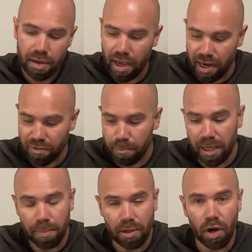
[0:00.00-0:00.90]
And if the
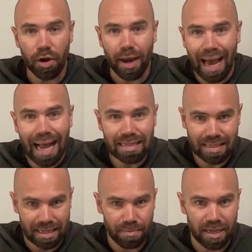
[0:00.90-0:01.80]
people are not
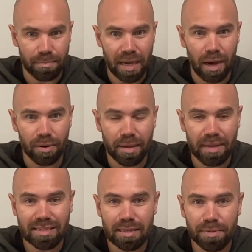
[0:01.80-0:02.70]
going to be in power, that
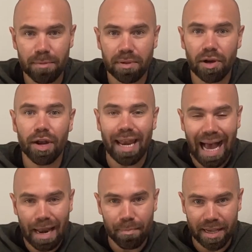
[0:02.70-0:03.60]
means the people are
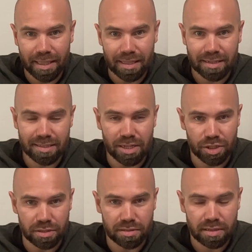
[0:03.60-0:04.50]
not making the
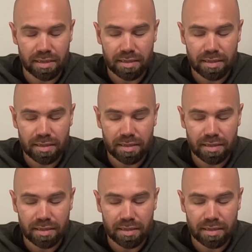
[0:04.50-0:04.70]
decisions.